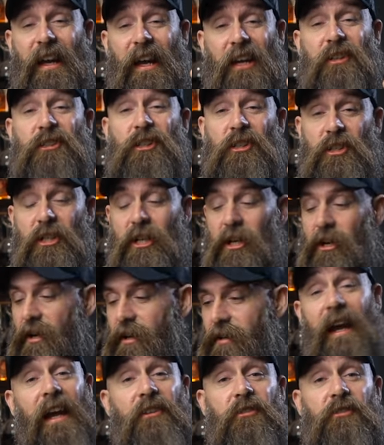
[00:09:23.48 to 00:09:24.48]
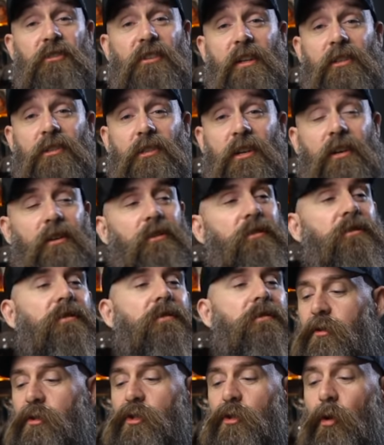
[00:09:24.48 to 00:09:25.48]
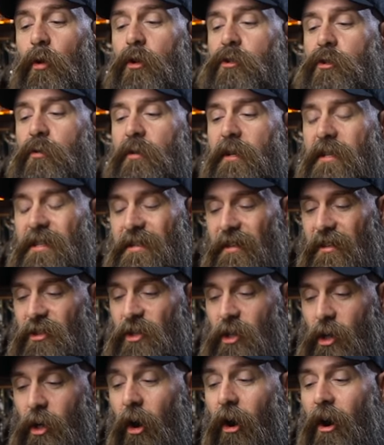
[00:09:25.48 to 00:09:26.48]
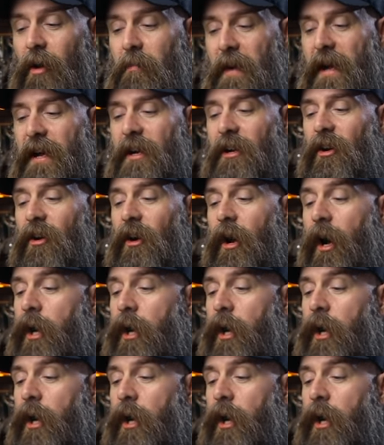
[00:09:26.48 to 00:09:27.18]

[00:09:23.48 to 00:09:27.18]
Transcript: Hechichira, age six years. Sorceress, cigar maker,